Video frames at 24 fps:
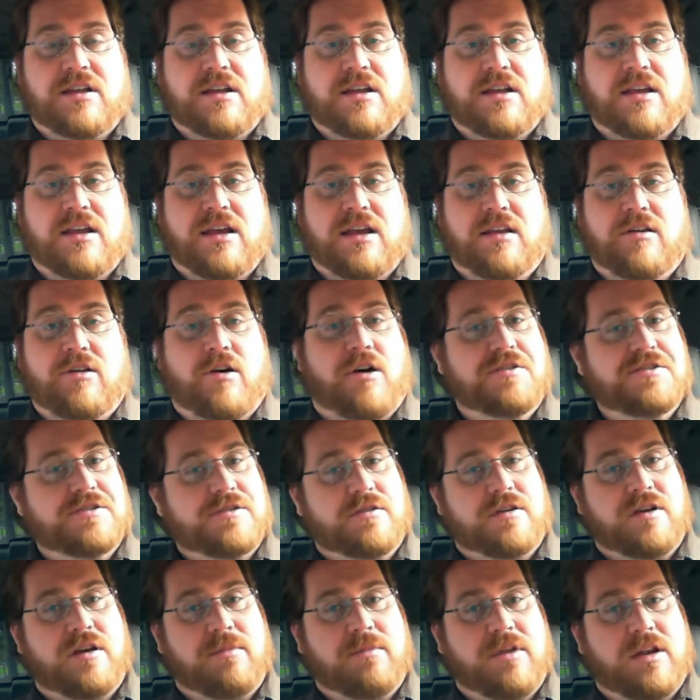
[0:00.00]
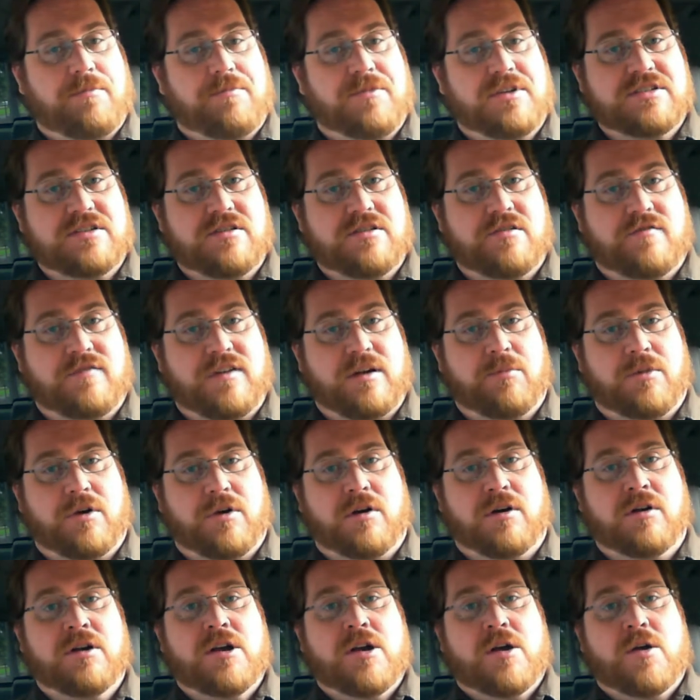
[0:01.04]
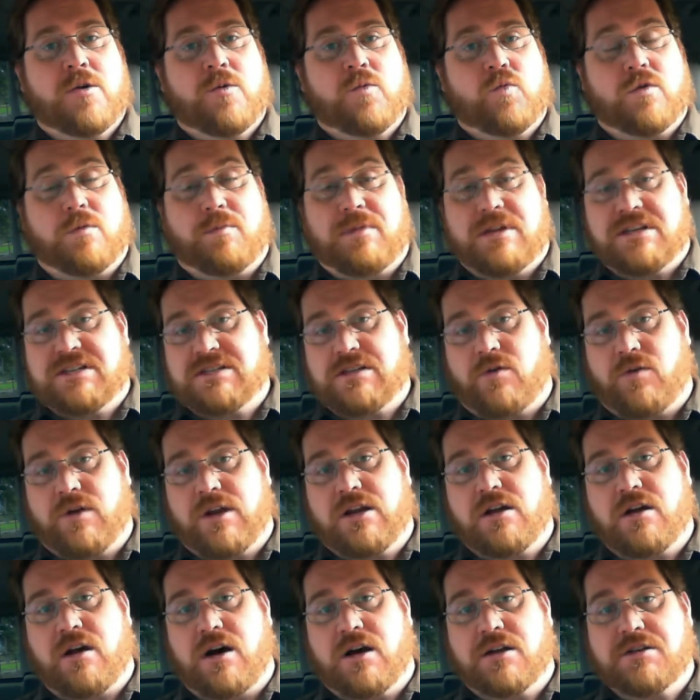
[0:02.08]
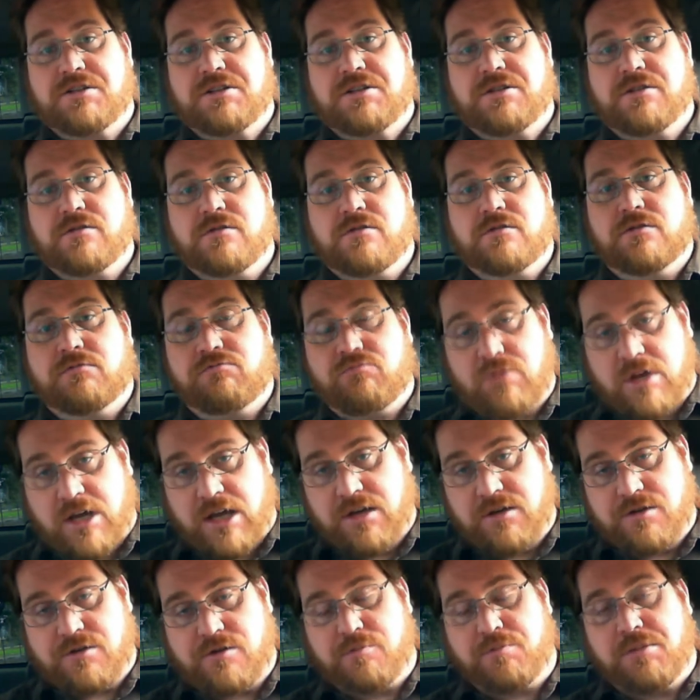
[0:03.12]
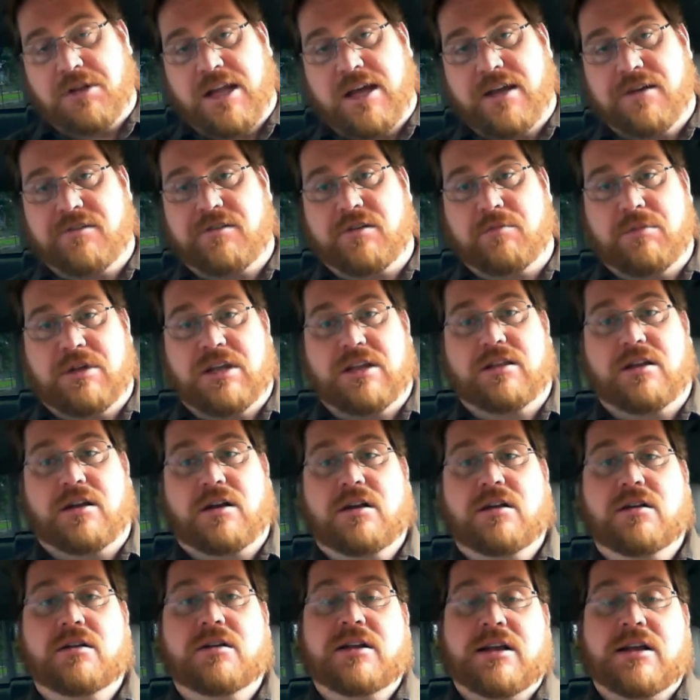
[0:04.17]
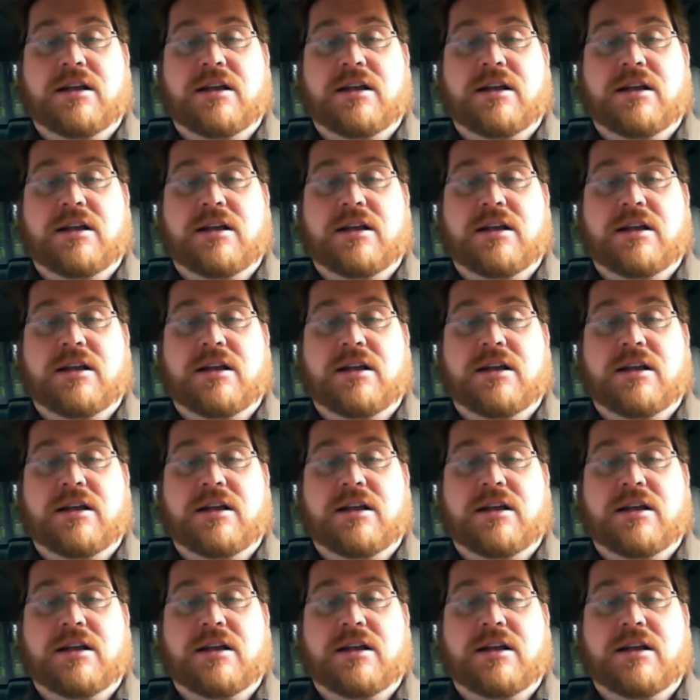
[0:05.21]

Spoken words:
And also coming up this November will be Zoecon II, and I do plan to be there.